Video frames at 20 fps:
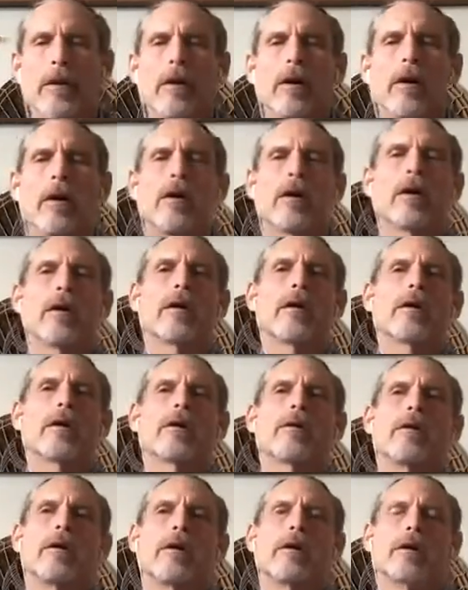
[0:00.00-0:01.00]
are
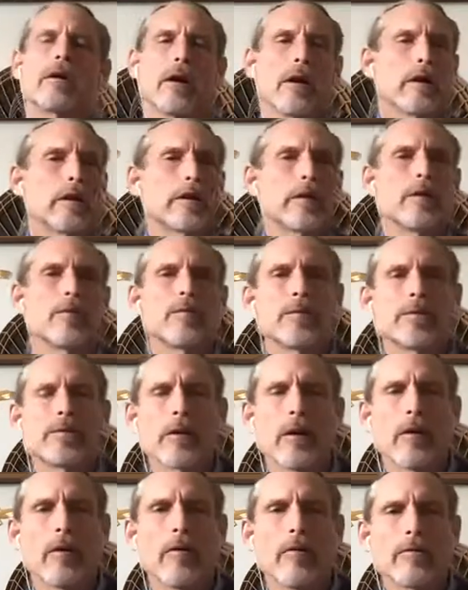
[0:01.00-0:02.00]
cutting
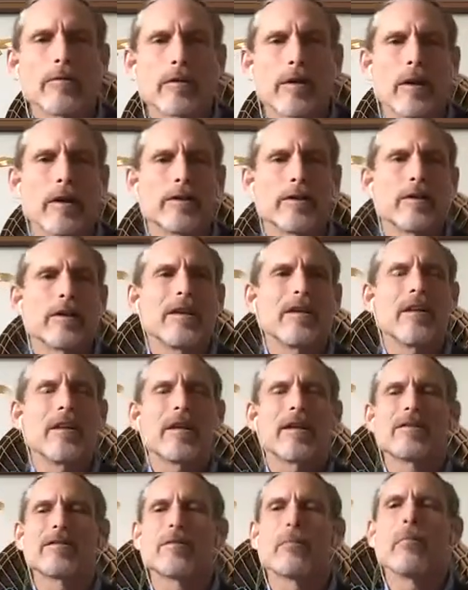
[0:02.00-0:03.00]
themselves. And I see
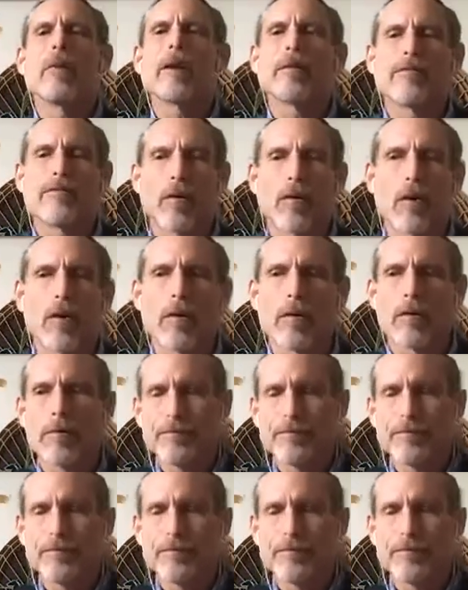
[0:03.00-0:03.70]
that as a metaphor